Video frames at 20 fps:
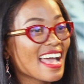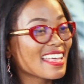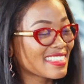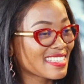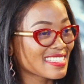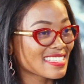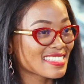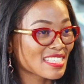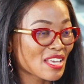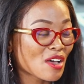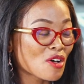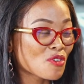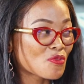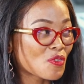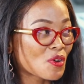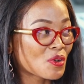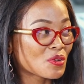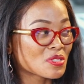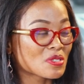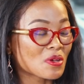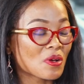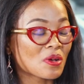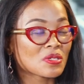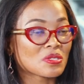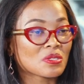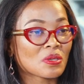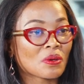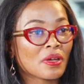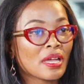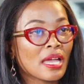and the cell phones
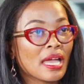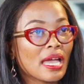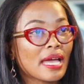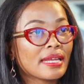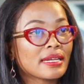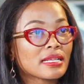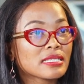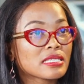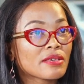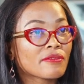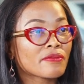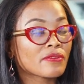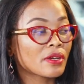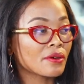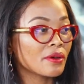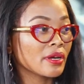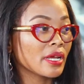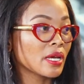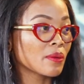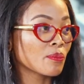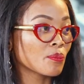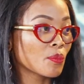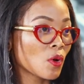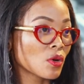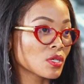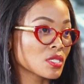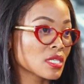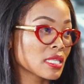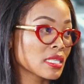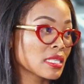also. And mm. it's a very
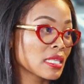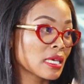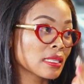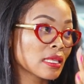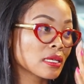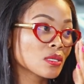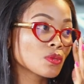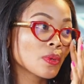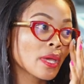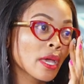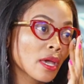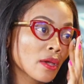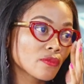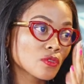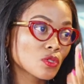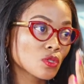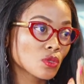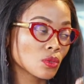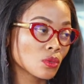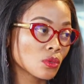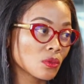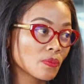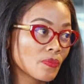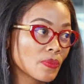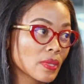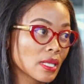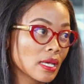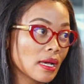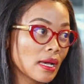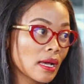important thing that we have to
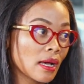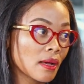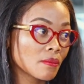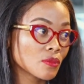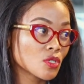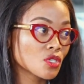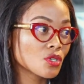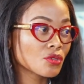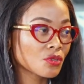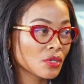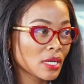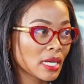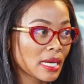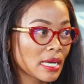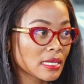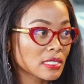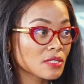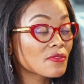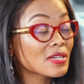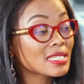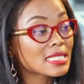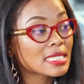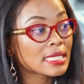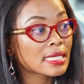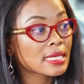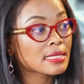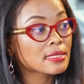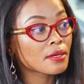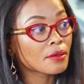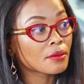um, to realize.
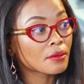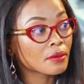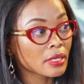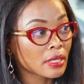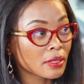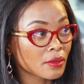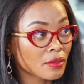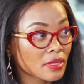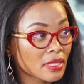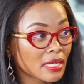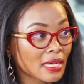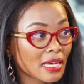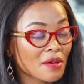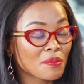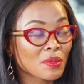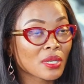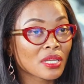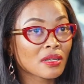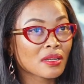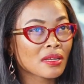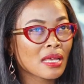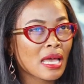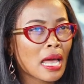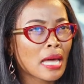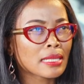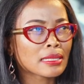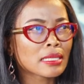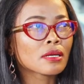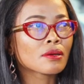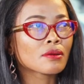Fatigue yeah. is a real thing. I mean,
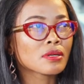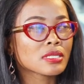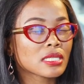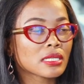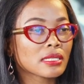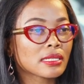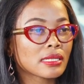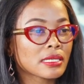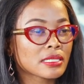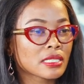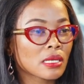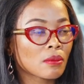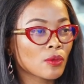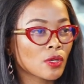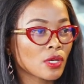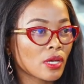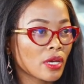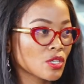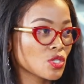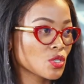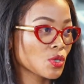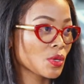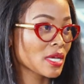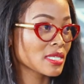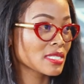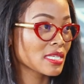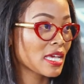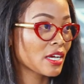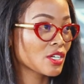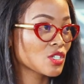I think recently WHO
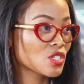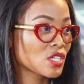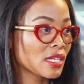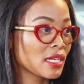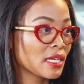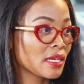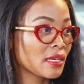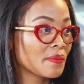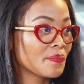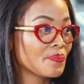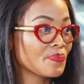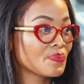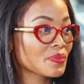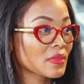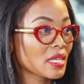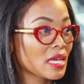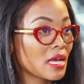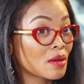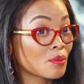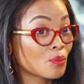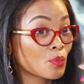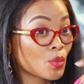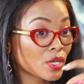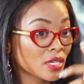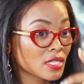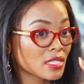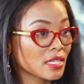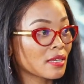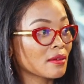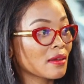has actually um, put
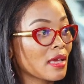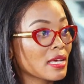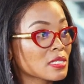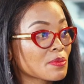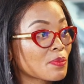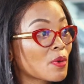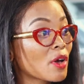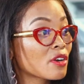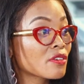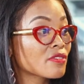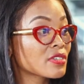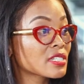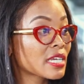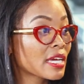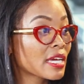it in as part of a